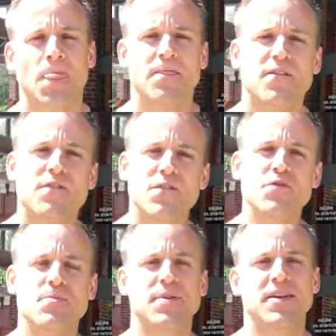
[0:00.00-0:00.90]
the
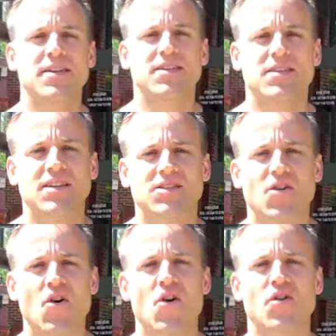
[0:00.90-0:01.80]
food piece is the
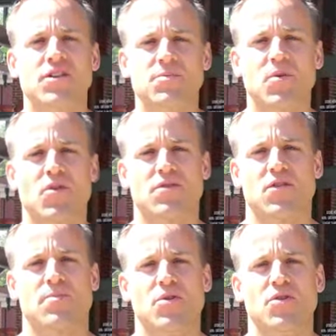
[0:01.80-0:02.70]
hardest part of
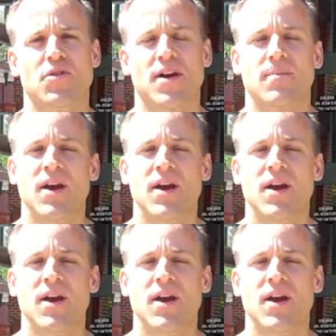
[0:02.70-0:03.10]
our program.